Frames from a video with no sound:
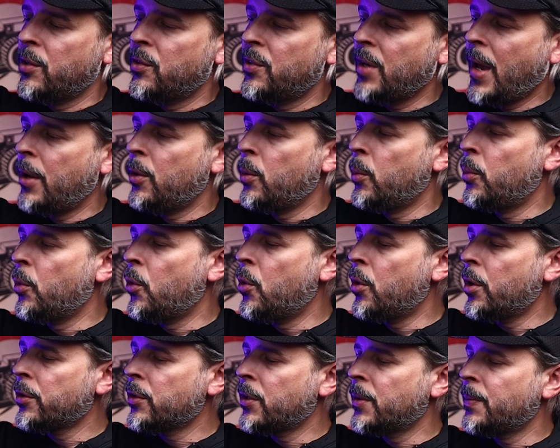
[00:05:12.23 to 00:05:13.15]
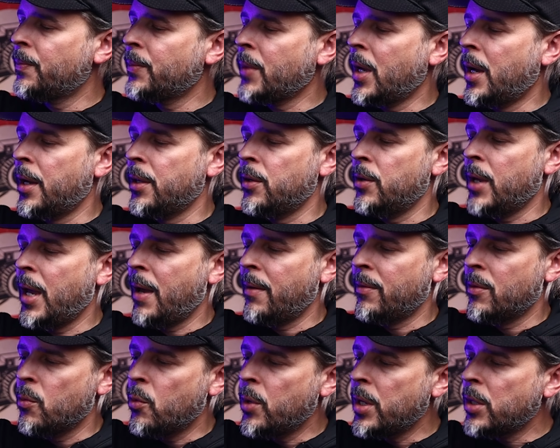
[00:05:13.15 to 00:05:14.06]
shadow board. You
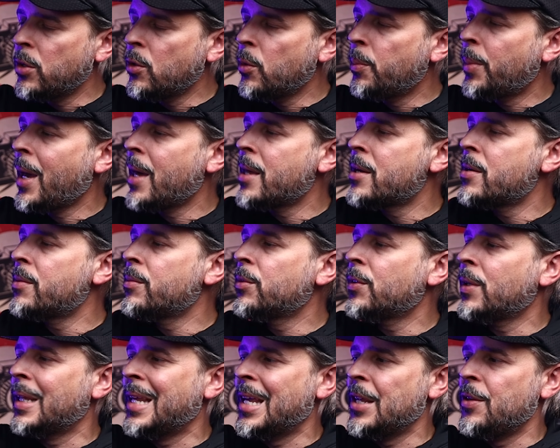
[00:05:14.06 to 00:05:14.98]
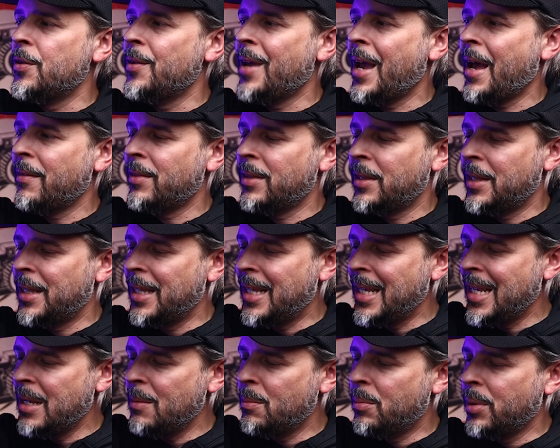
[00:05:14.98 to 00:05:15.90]
have the window patterns, and then you have
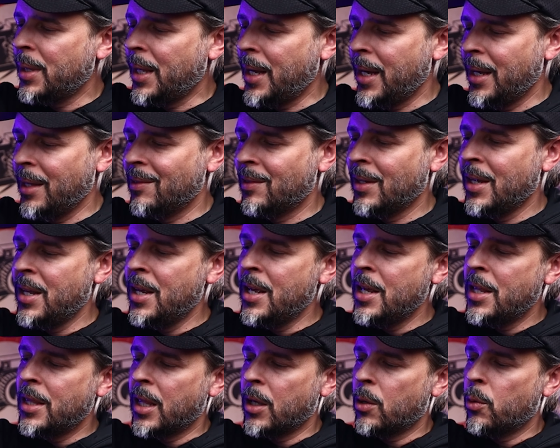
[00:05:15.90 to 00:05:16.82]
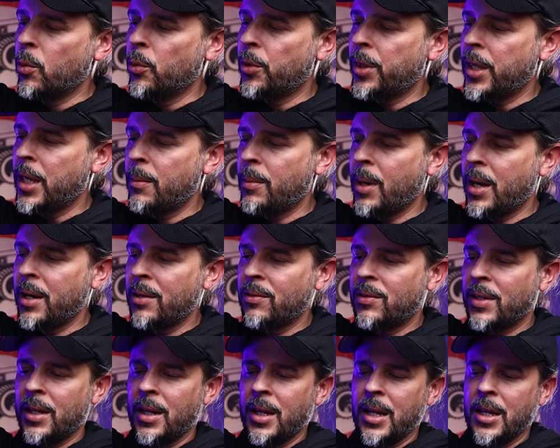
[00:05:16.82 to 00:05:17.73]
the blinds. The cool thing about it is
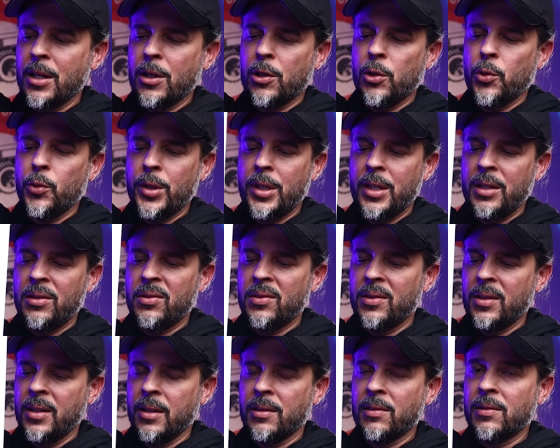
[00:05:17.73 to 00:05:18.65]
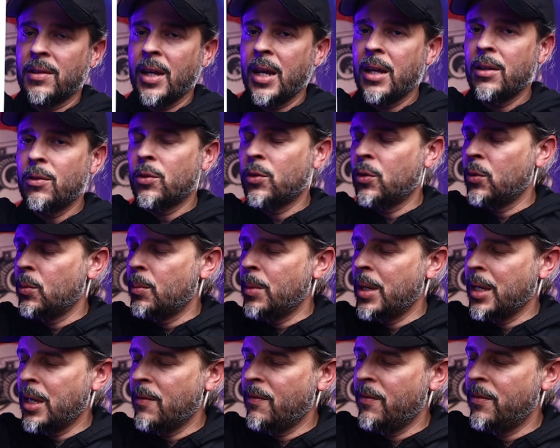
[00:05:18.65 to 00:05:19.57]
that they include the stands to
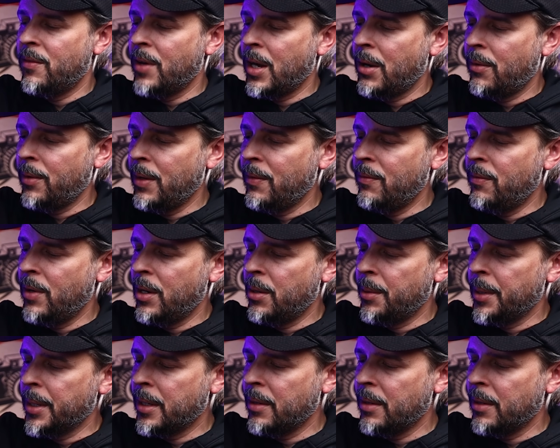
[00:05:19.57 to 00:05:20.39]
make it very, very